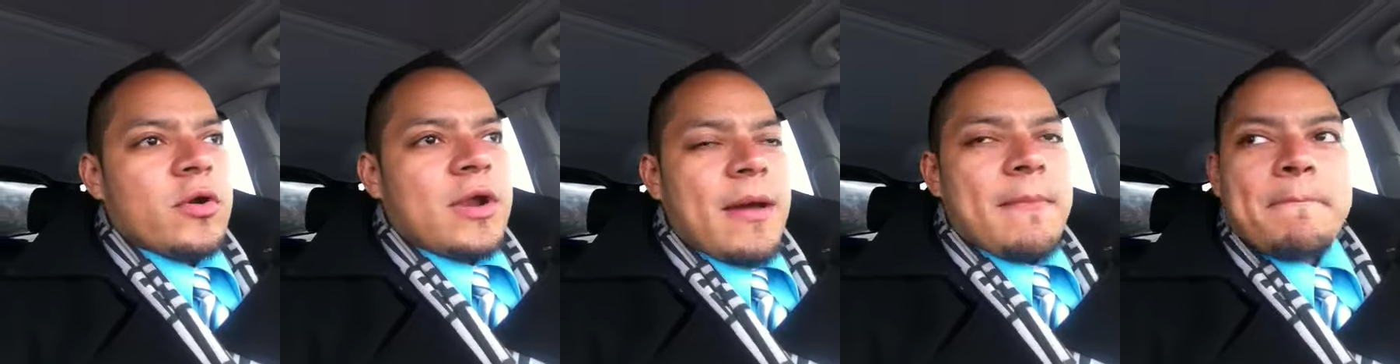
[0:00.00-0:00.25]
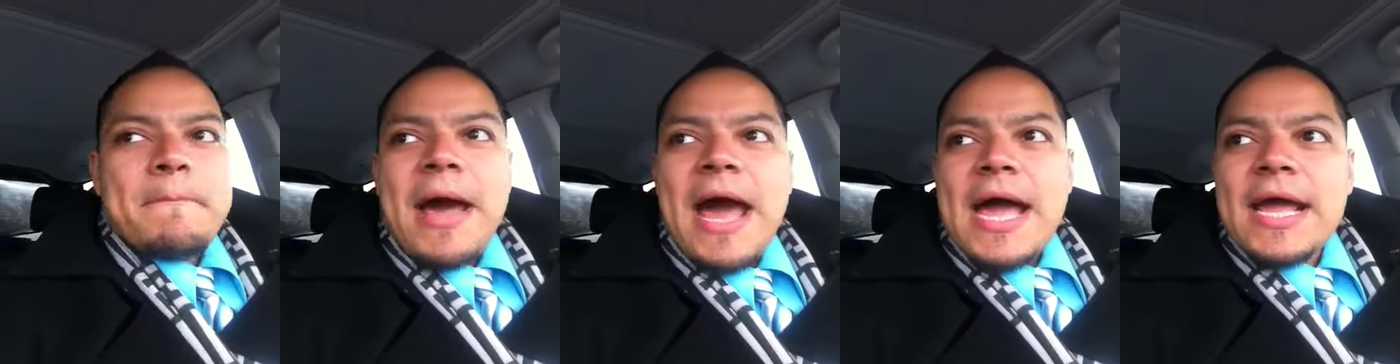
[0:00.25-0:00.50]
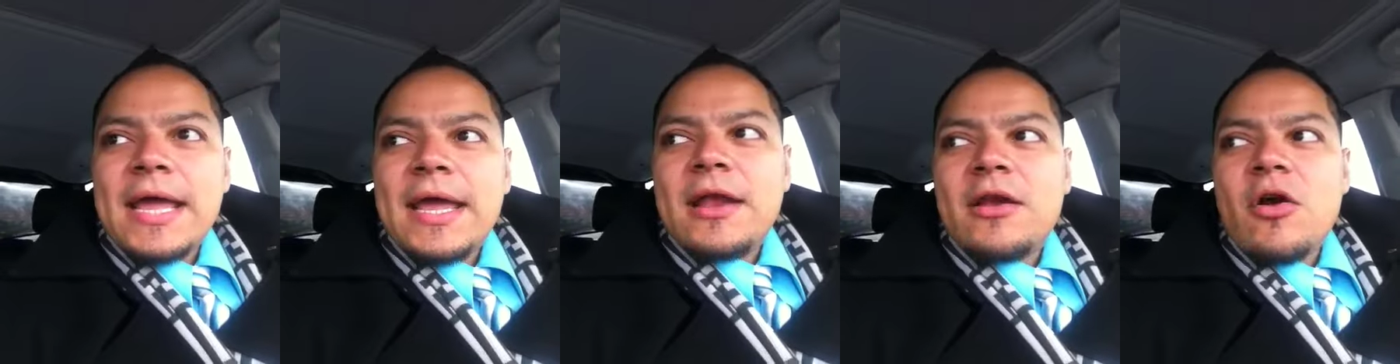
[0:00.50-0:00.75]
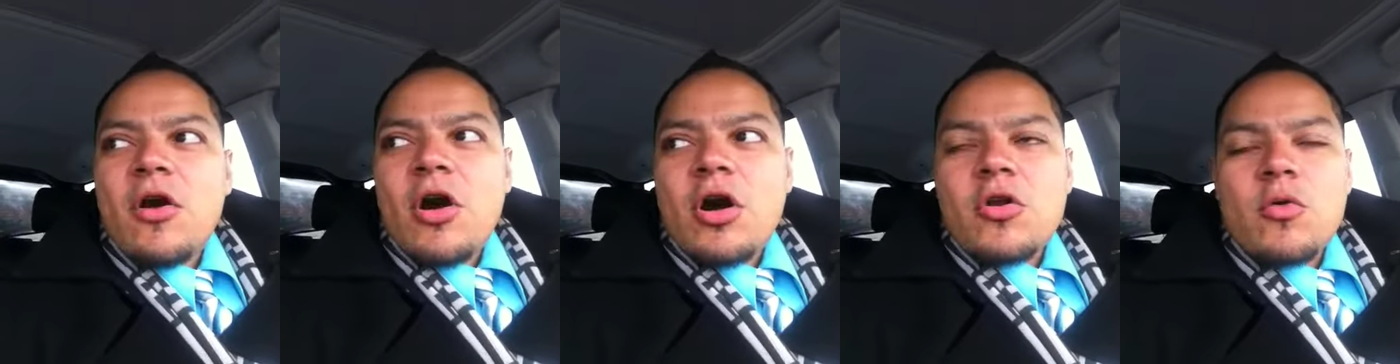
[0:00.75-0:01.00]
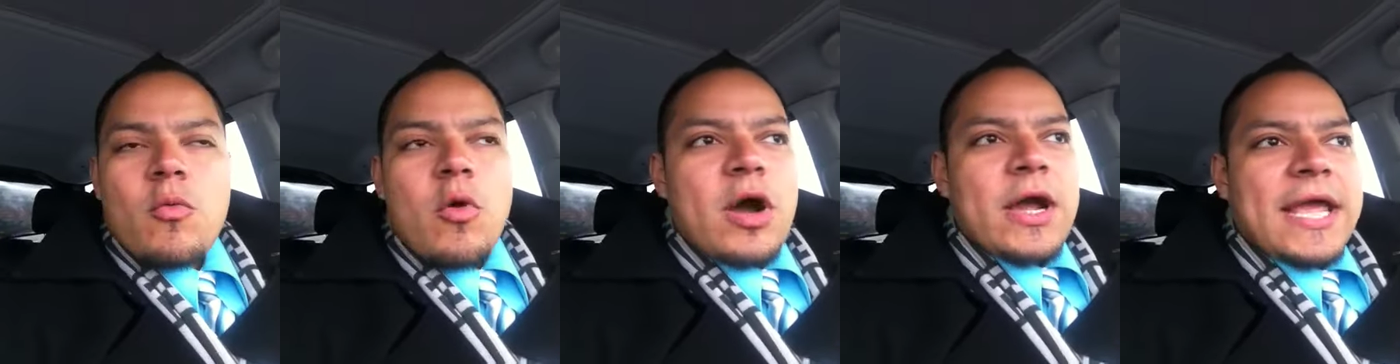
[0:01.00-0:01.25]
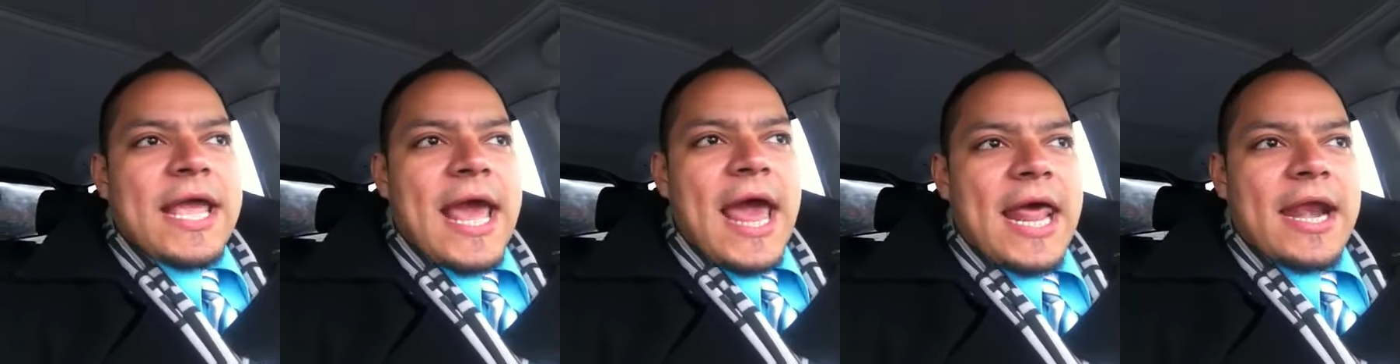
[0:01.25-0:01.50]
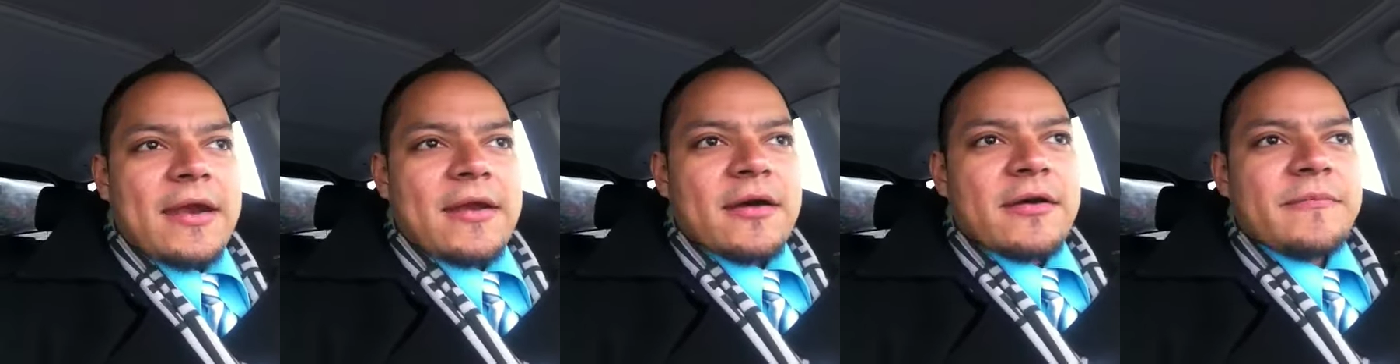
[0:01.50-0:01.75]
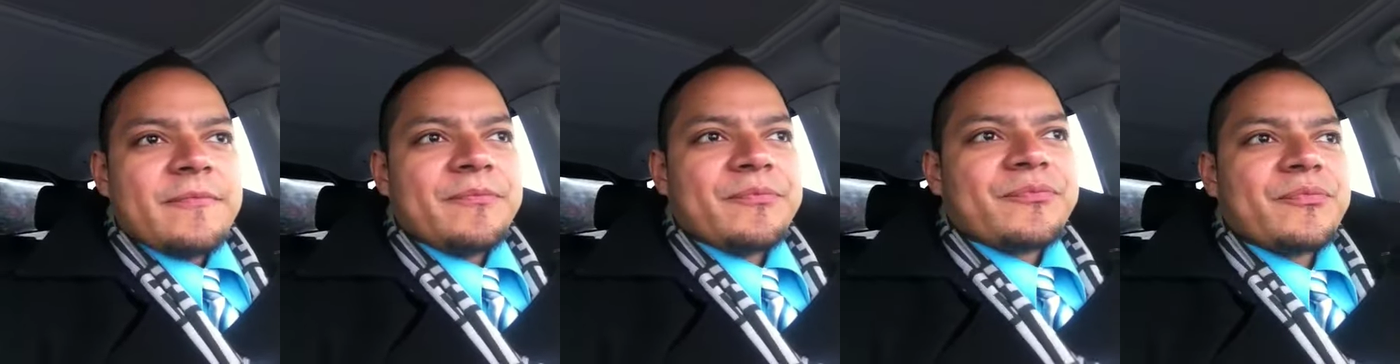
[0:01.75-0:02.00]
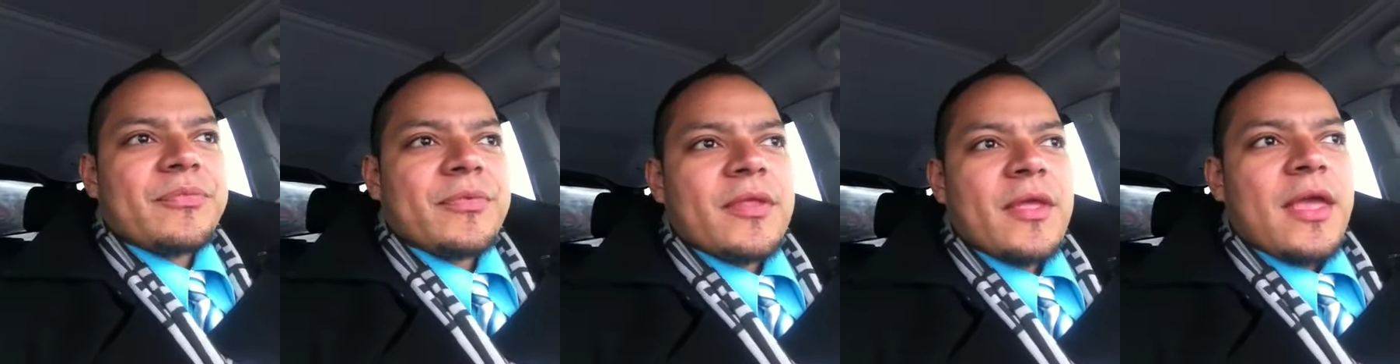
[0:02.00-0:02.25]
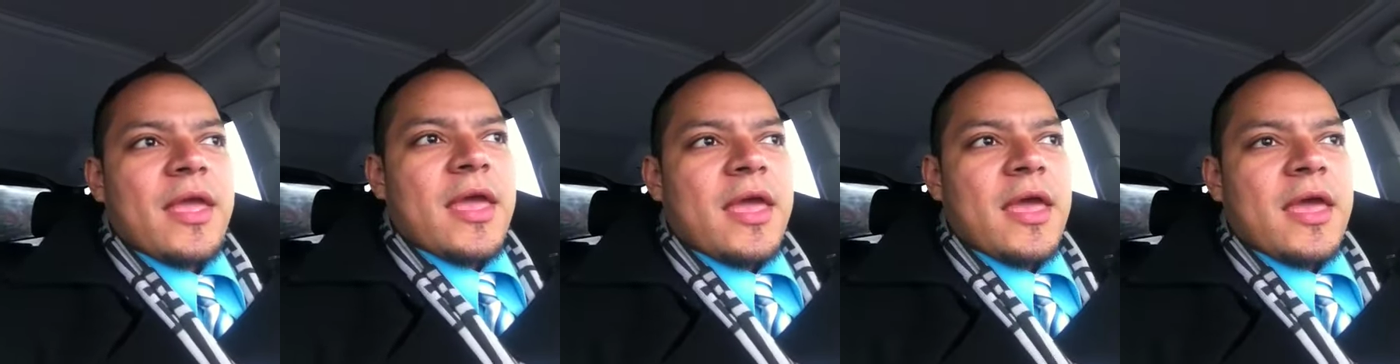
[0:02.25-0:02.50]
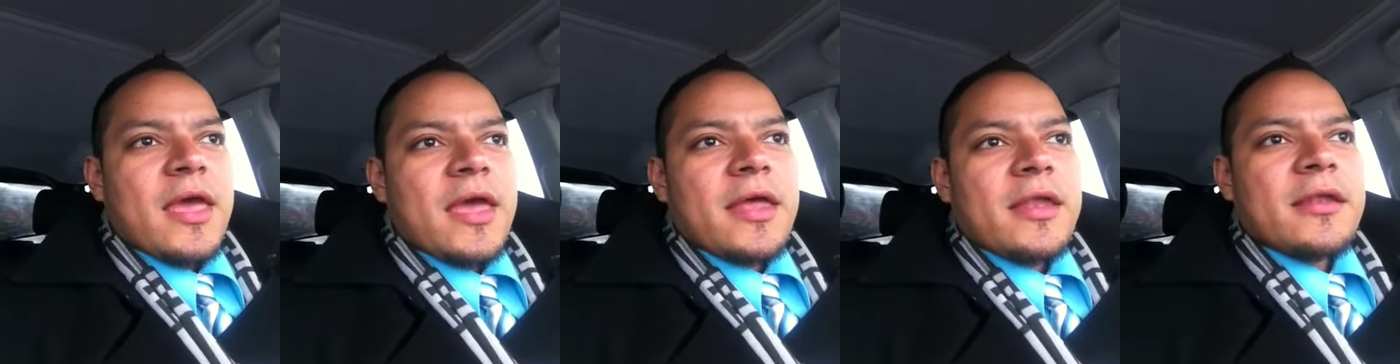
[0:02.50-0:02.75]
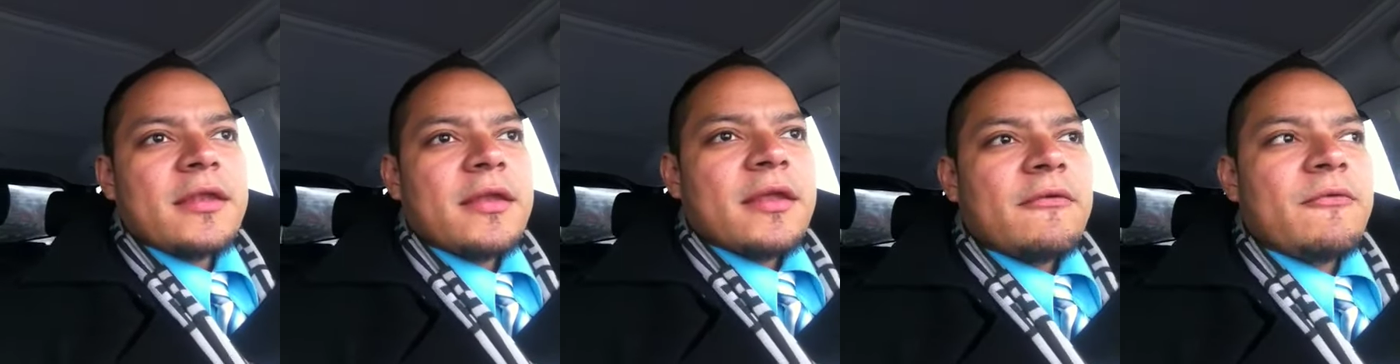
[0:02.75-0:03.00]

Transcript: I'm back in Ottawa, Canada, and